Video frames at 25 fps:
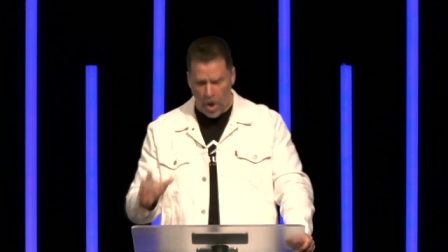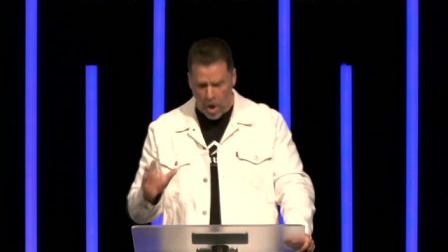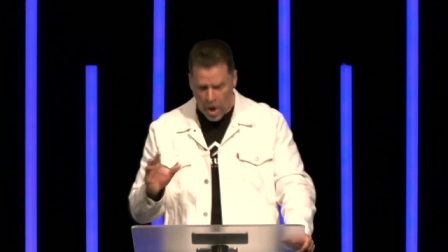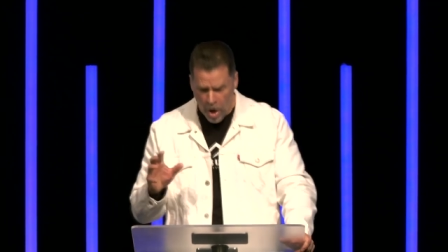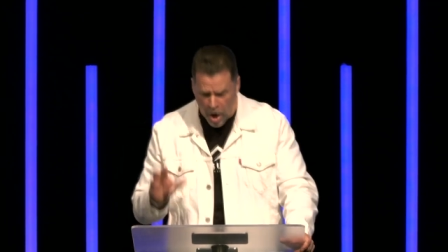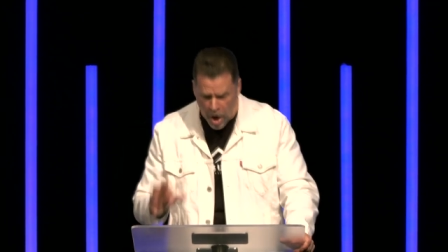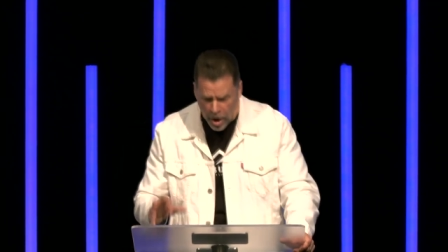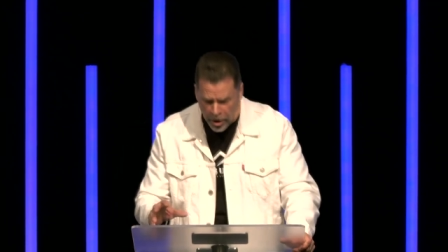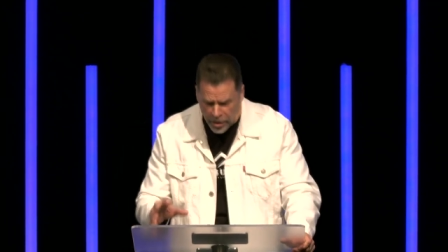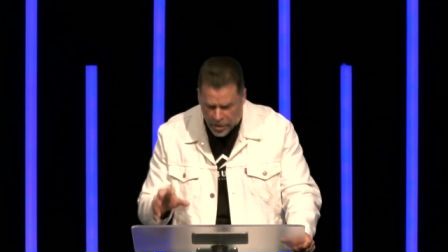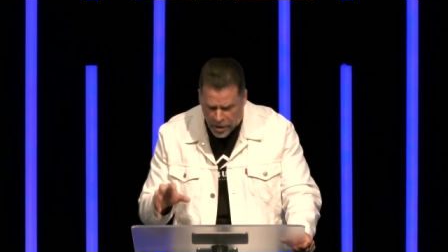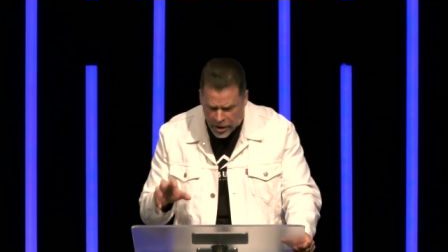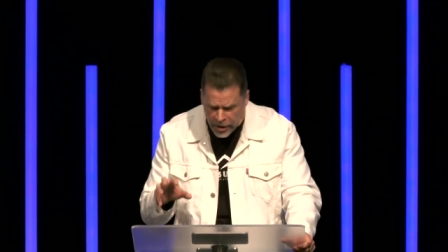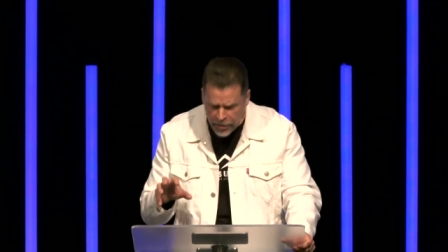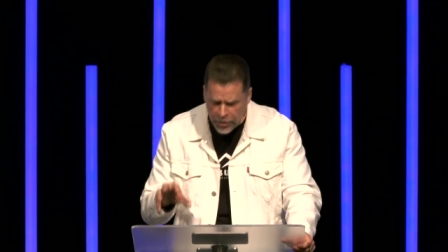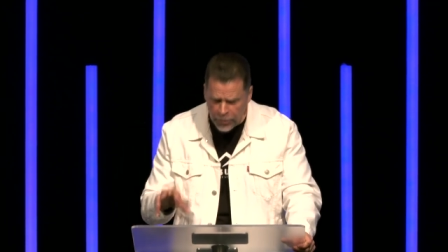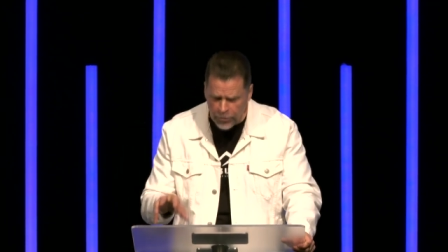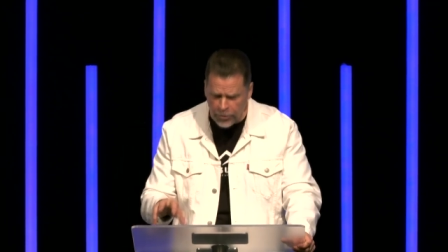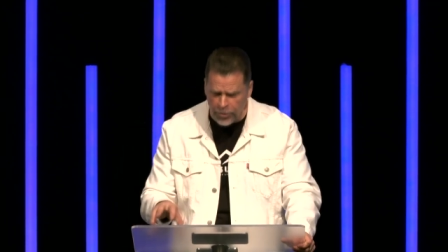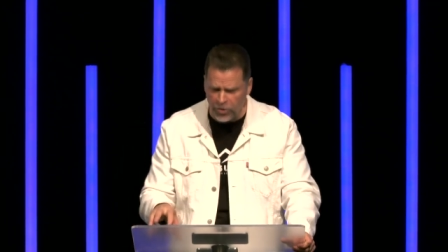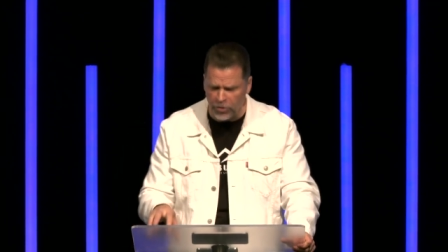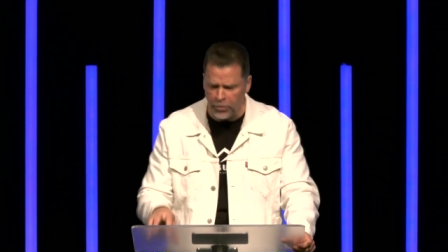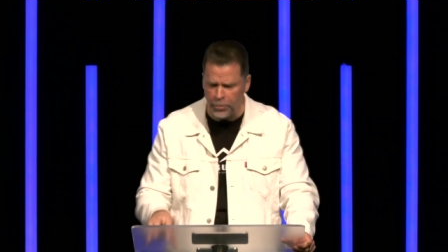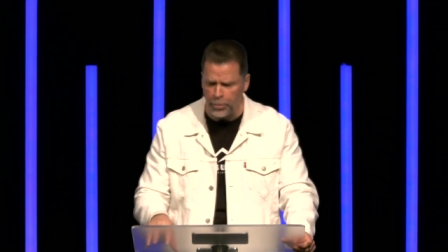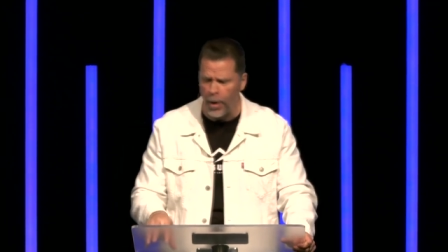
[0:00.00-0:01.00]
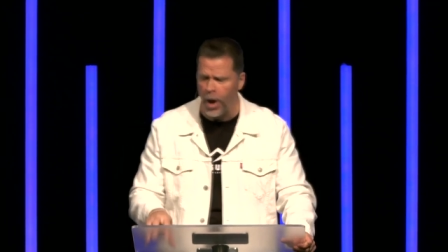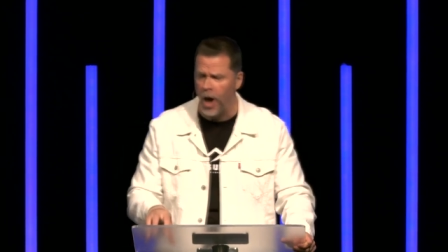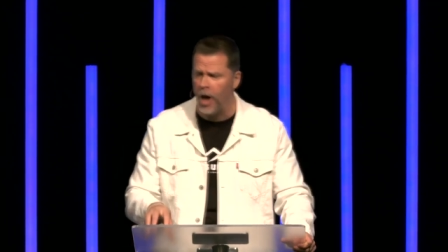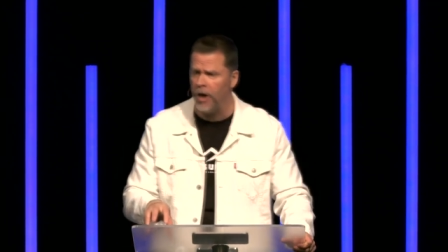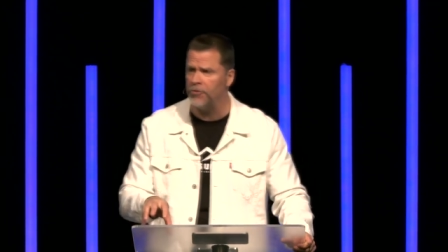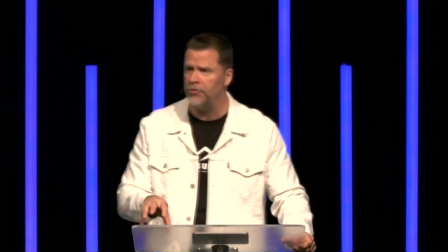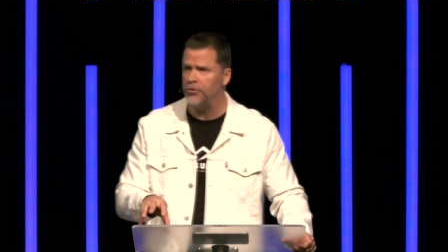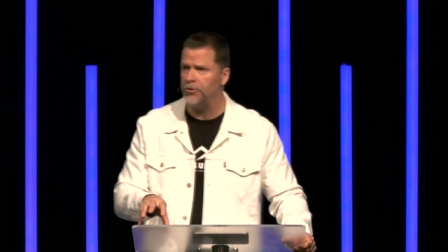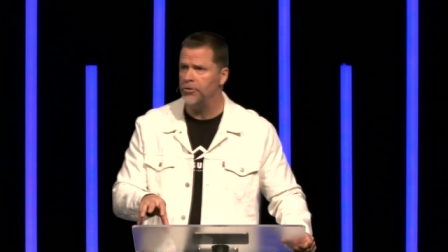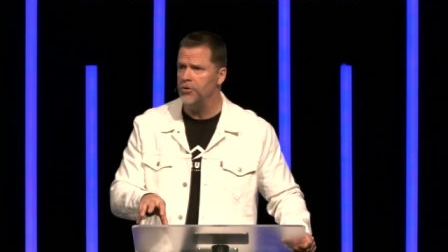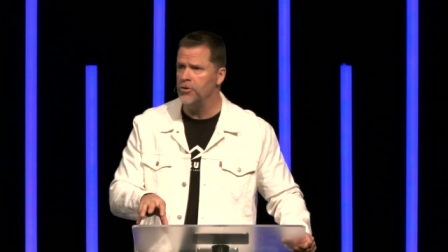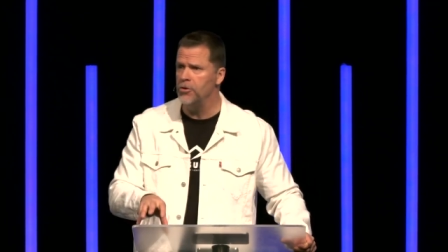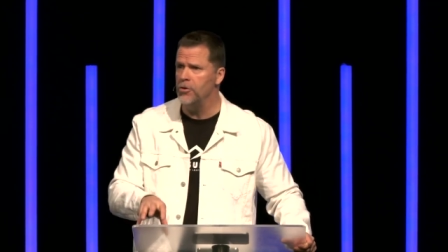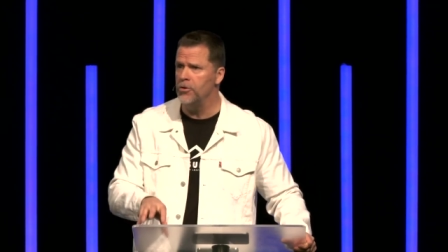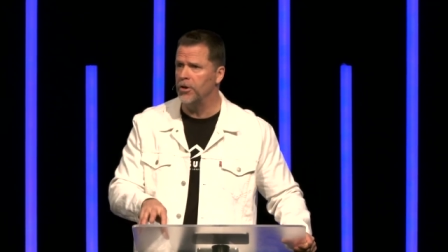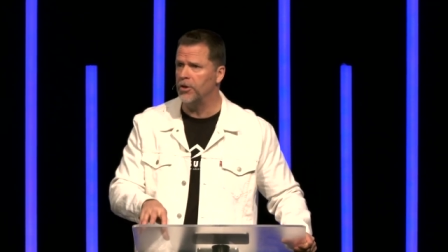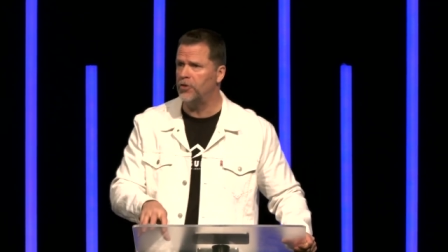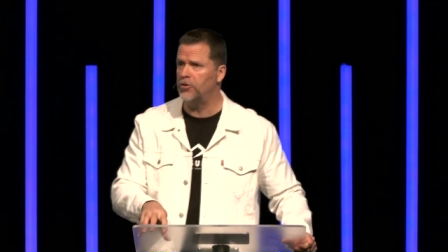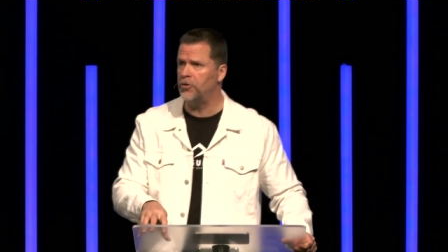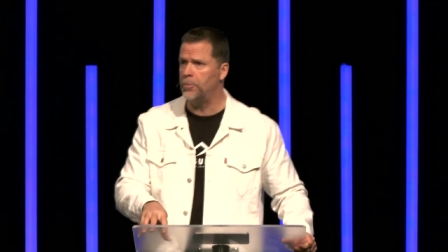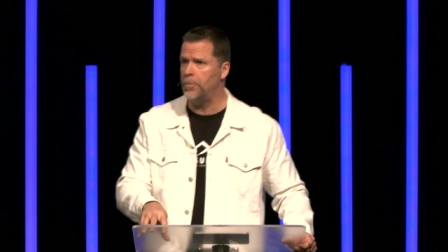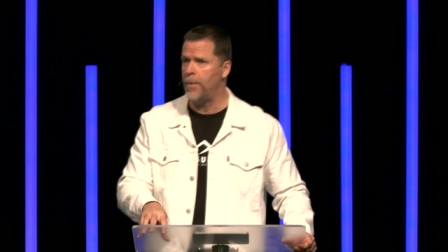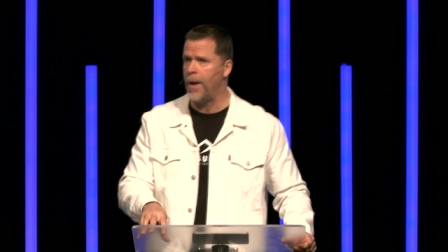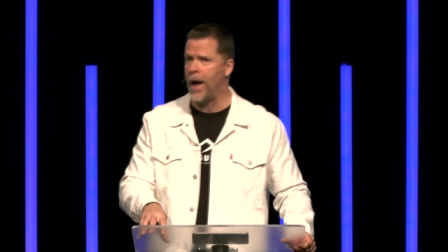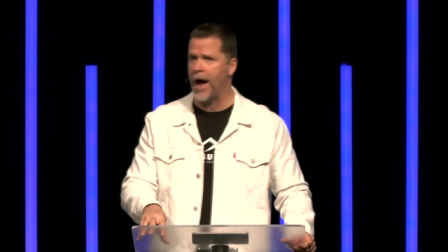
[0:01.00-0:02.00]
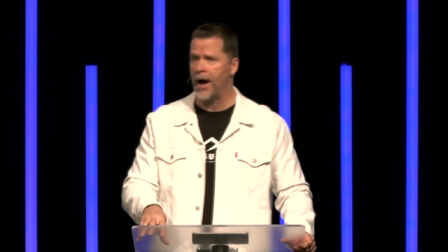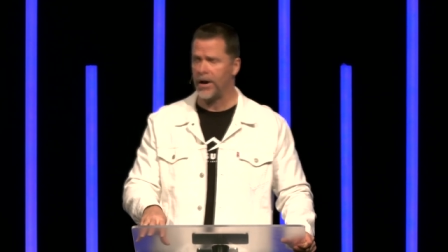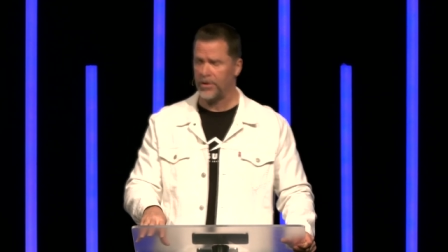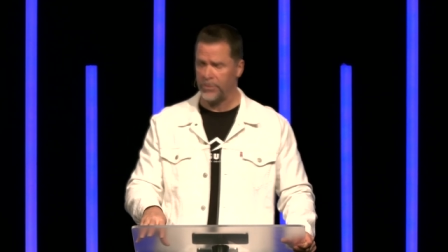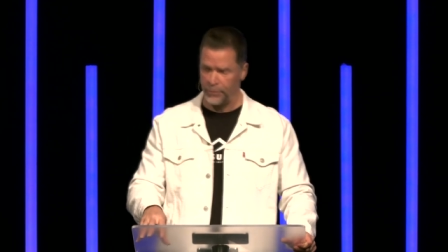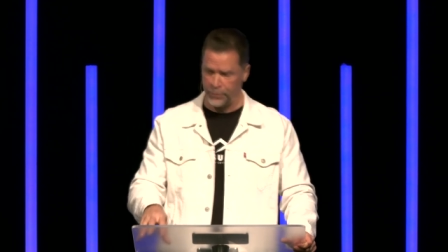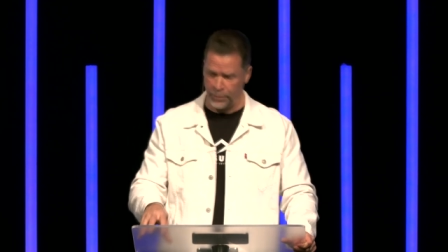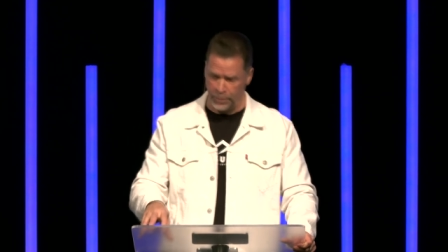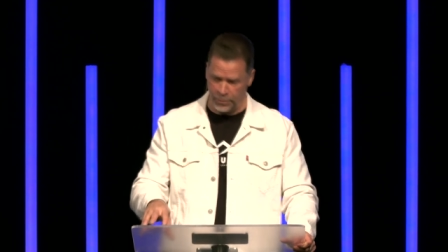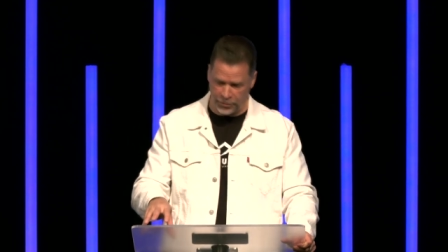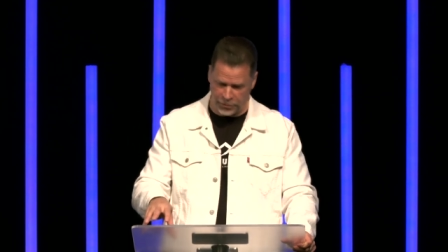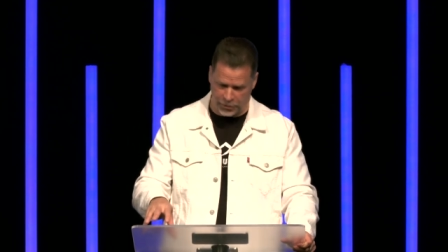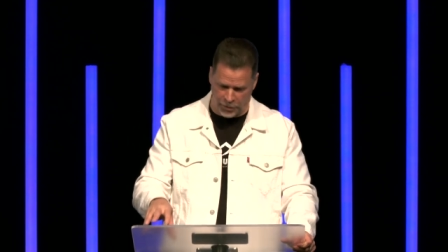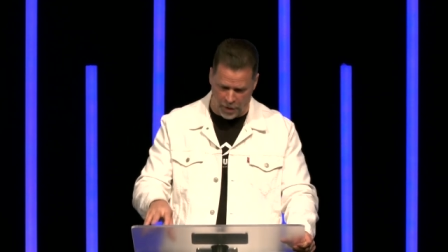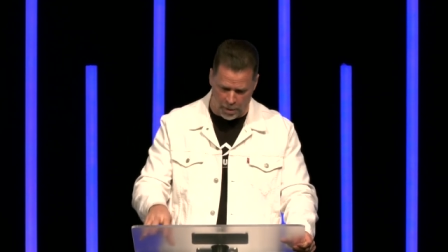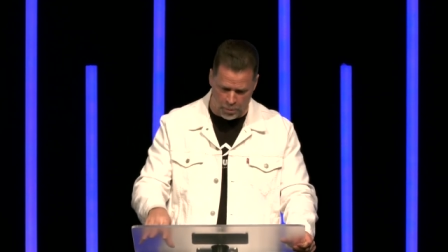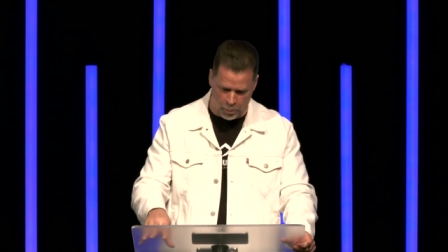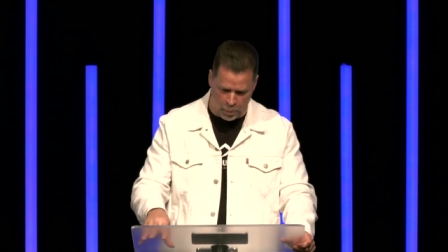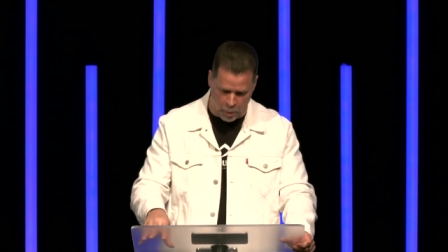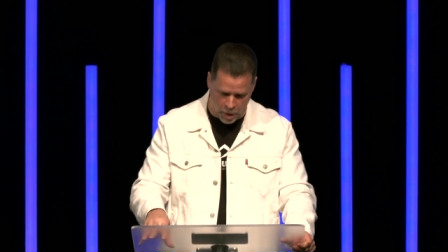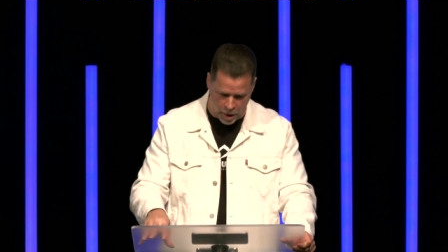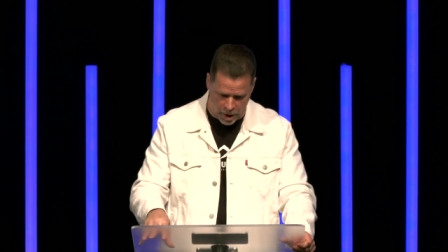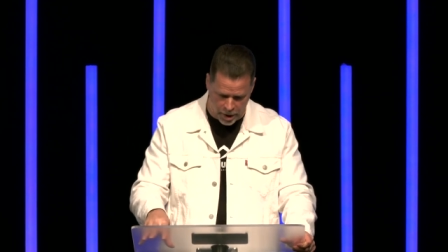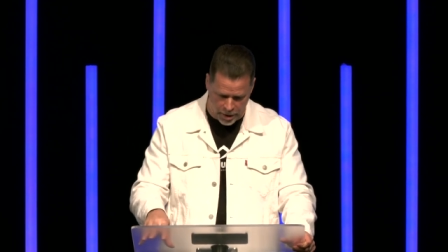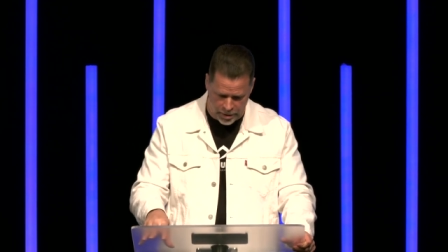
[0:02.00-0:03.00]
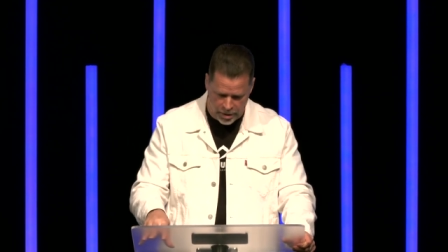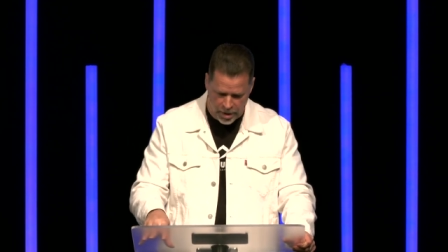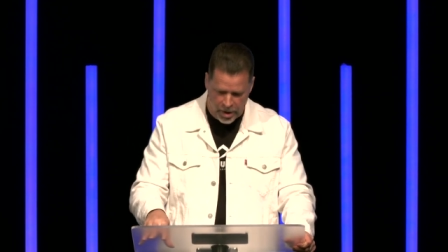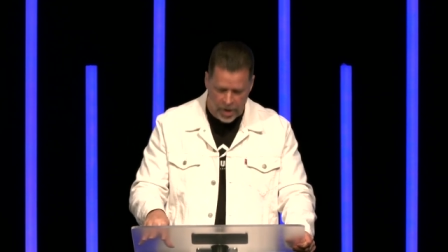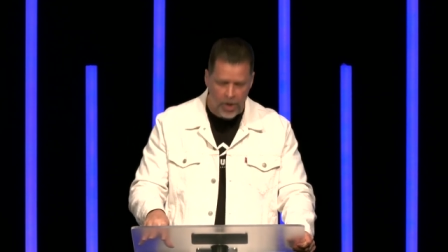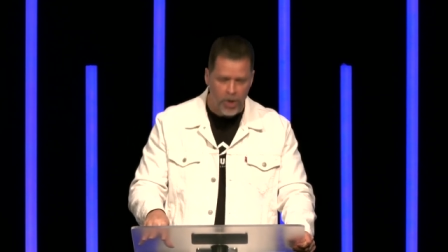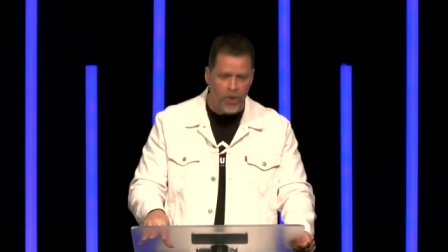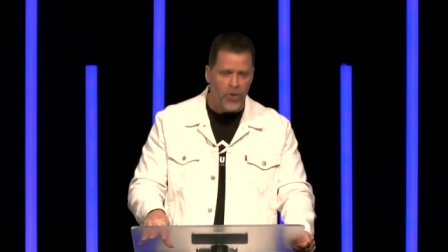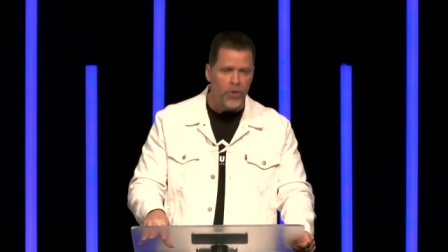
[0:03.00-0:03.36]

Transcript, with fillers: Hardly the response you'd expect from someone